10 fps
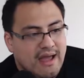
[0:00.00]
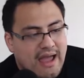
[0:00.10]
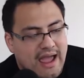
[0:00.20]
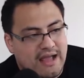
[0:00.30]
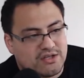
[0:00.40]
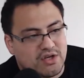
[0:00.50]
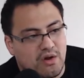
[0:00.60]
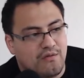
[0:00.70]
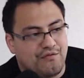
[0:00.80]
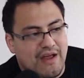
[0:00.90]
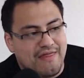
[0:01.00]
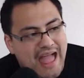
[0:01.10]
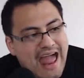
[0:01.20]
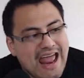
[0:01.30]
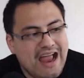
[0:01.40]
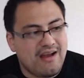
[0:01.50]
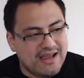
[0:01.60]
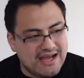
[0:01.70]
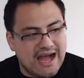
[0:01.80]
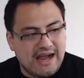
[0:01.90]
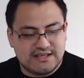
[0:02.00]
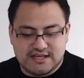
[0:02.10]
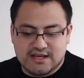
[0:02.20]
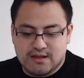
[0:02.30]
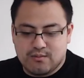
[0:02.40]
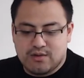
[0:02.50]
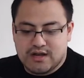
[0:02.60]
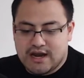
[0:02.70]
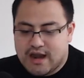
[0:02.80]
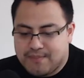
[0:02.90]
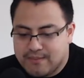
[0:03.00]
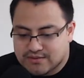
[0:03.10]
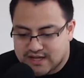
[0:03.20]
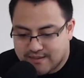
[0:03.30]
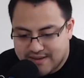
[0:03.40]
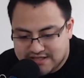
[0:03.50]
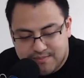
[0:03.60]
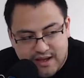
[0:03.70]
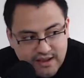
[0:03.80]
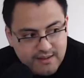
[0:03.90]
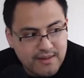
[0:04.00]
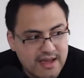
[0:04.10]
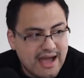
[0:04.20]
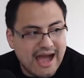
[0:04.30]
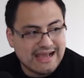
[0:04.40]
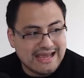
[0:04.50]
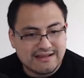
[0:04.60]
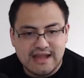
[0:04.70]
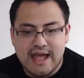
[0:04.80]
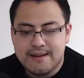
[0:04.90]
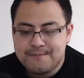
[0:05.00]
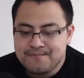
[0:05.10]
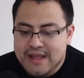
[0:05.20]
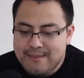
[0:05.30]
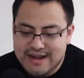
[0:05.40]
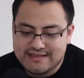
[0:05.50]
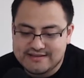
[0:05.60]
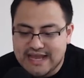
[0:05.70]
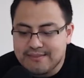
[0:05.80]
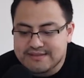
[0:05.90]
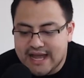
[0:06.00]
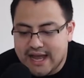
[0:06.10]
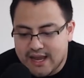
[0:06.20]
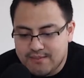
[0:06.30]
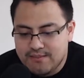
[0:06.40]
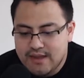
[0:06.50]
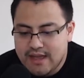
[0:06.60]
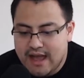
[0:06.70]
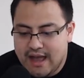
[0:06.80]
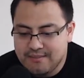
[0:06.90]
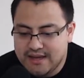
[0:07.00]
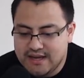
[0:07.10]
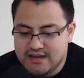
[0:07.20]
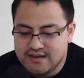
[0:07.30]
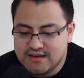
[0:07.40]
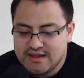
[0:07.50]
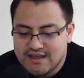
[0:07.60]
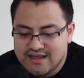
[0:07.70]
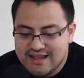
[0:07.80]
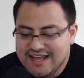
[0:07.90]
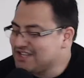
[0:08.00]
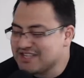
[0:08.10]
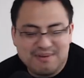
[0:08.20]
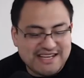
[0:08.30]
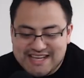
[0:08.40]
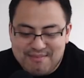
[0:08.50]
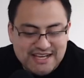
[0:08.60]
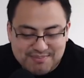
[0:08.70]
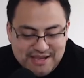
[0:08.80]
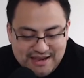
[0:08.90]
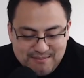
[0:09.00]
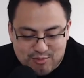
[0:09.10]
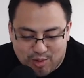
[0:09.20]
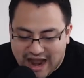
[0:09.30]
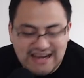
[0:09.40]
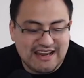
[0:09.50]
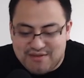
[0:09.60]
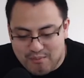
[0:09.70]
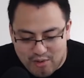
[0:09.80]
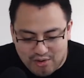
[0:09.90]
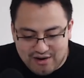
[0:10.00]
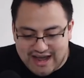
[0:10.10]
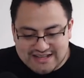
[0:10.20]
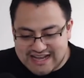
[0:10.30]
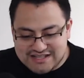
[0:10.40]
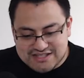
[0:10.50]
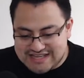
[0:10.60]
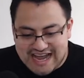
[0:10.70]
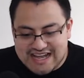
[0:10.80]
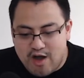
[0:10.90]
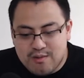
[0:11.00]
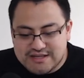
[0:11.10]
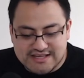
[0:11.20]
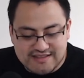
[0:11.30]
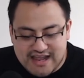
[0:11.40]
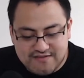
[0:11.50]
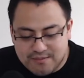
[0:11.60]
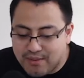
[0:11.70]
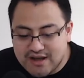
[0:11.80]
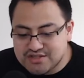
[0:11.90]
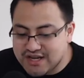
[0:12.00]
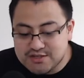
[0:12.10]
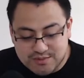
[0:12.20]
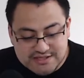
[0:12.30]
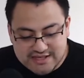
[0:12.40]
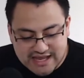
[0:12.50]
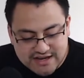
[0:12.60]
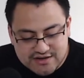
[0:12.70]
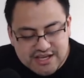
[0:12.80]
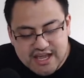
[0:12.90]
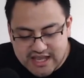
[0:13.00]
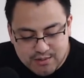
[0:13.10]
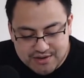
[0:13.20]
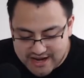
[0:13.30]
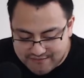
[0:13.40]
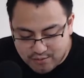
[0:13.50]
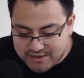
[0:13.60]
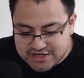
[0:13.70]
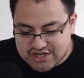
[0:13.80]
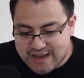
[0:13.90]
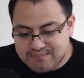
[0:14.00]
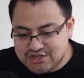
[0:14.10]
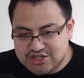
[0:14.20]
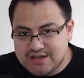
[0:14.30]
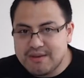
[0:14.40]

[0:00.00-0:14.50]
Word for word: And so in that area, I see what a lot of people talk mess about him. I get that, but at the same time, I mean, it just makes it makes me right even more. I always said that if LeBron James went to the Lakers, he would never win a championship.